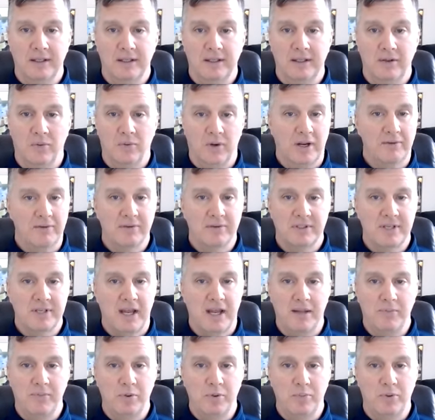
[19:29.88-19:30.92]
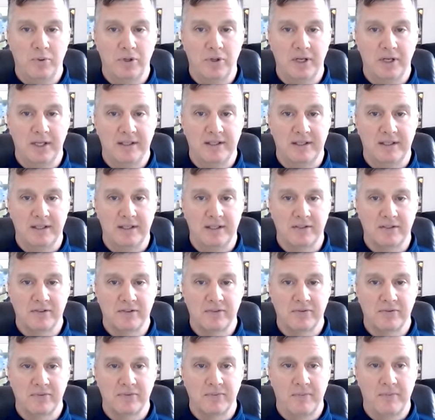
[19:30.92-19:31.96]
that whatever time you put into
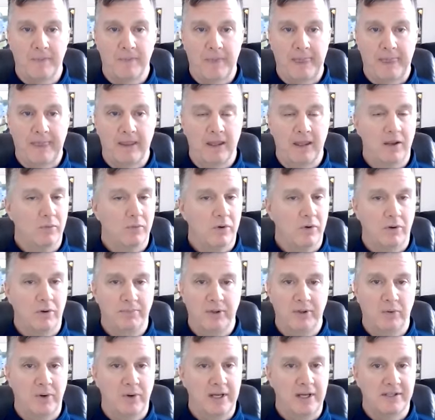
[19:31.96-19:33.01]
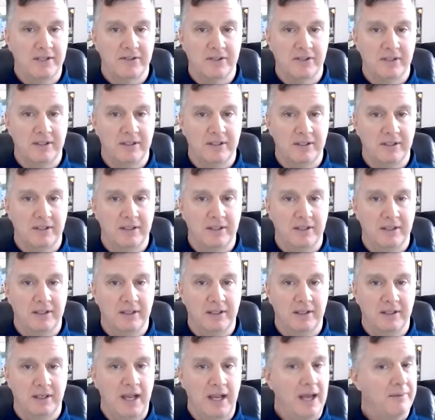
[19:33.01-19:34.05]
this, it won't be wasted,
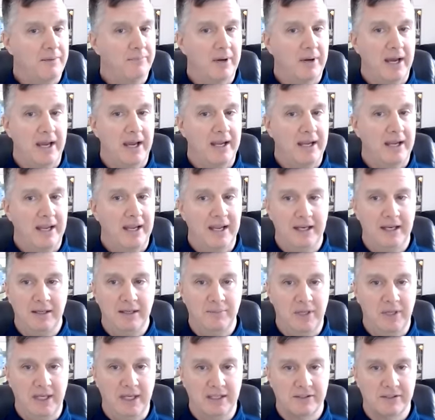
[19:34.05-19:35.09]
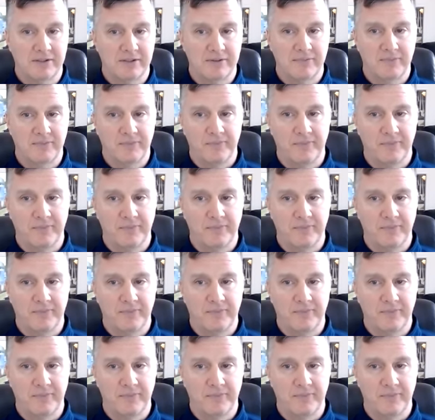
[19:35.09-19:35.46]
not by any means.